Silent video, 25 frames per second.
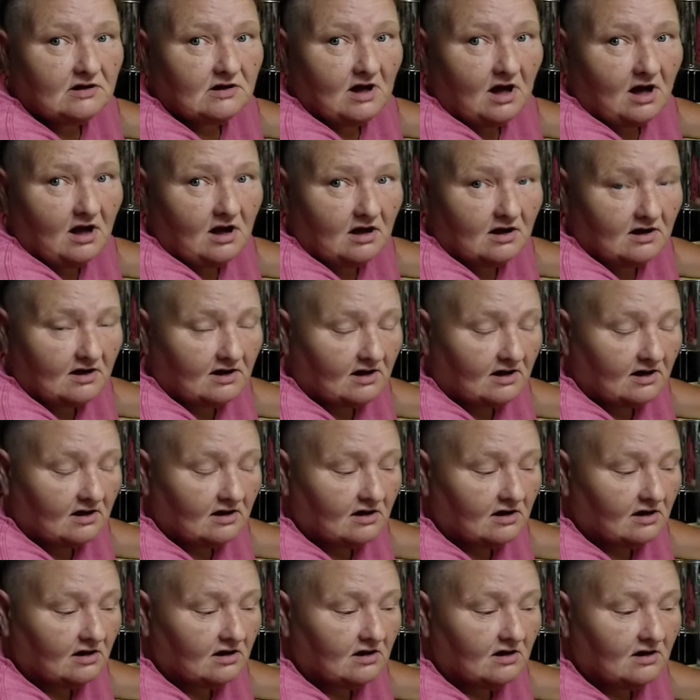tonic.
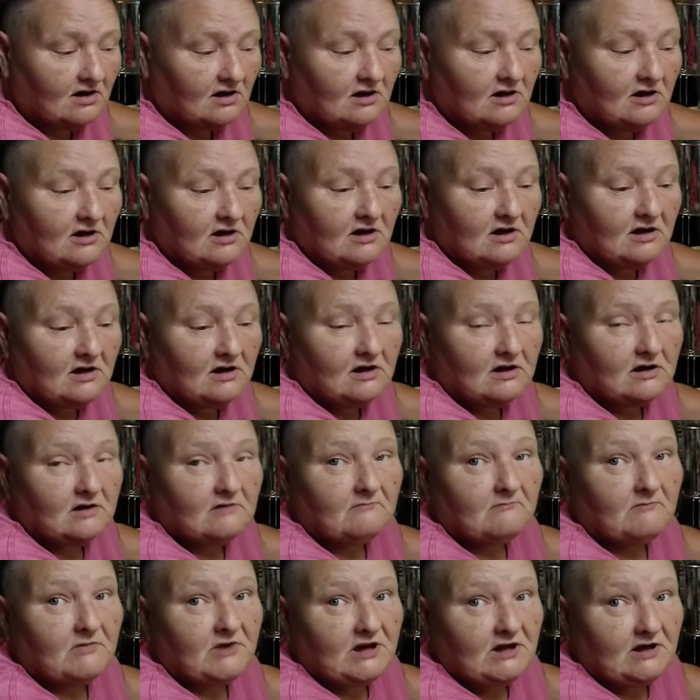
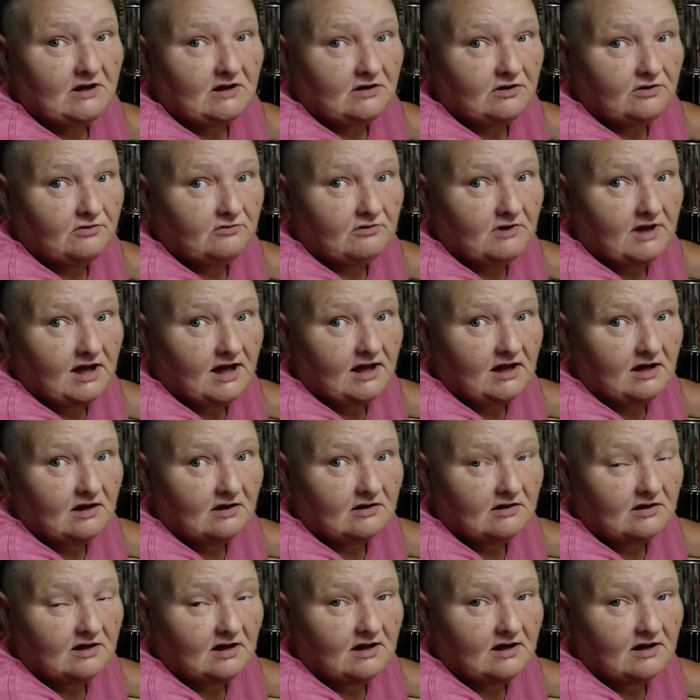Men, you
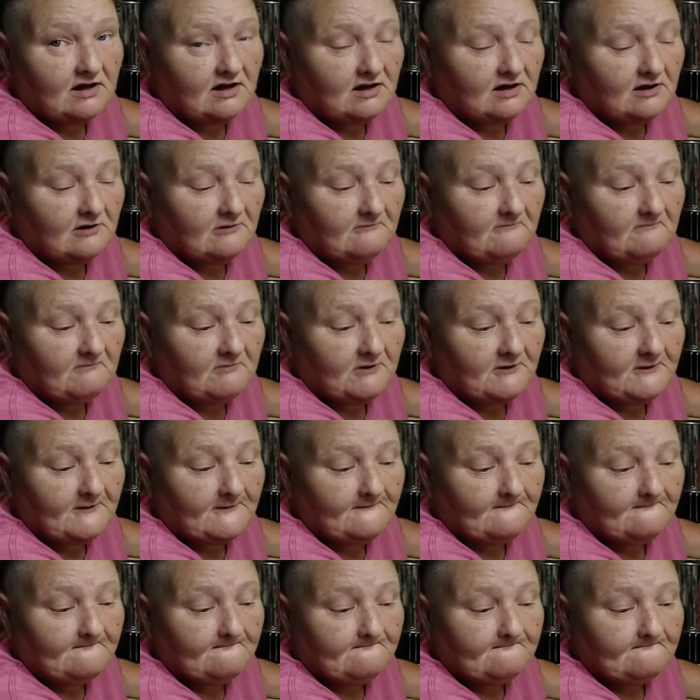can take it, but
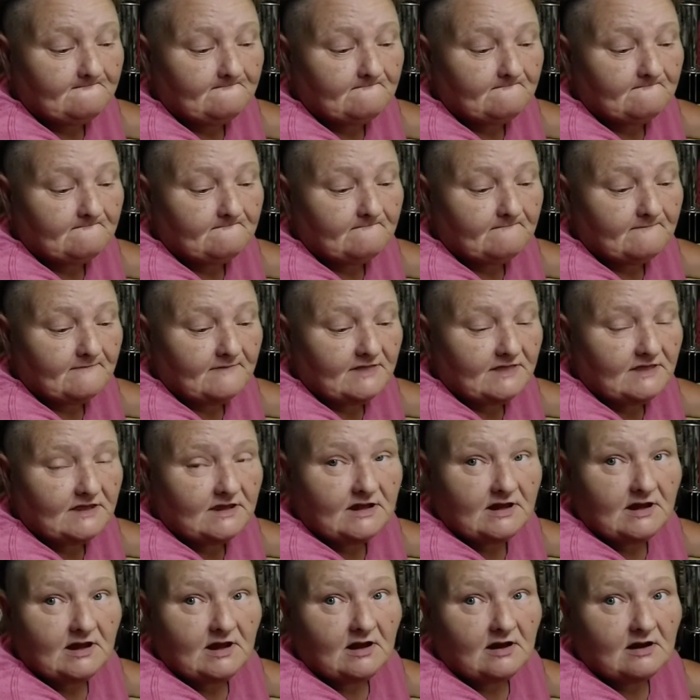
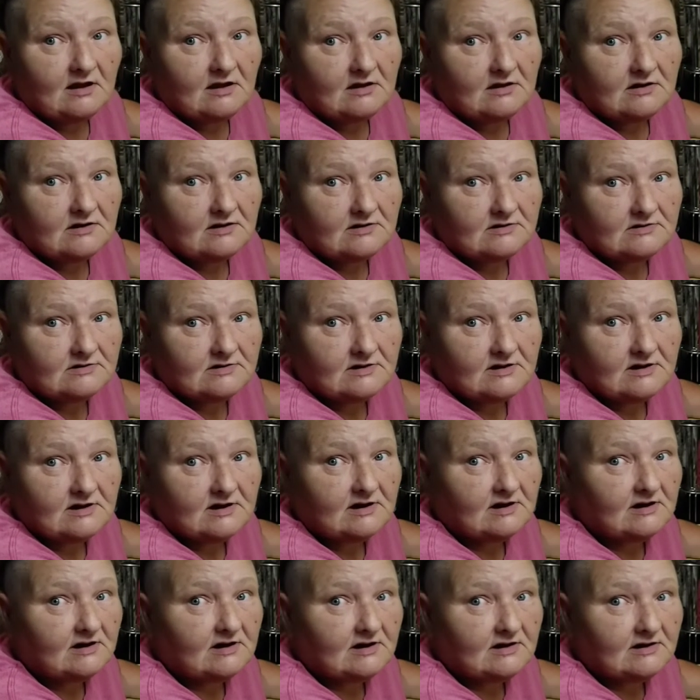yeah,
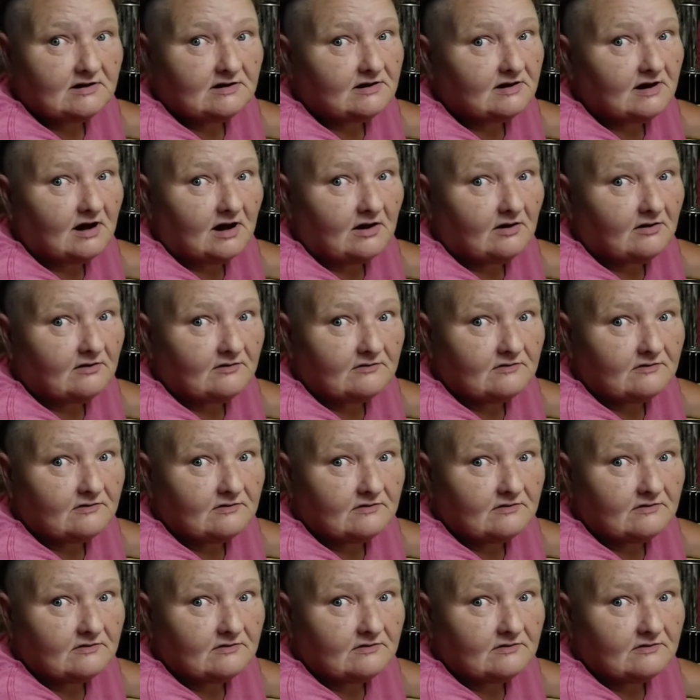and no.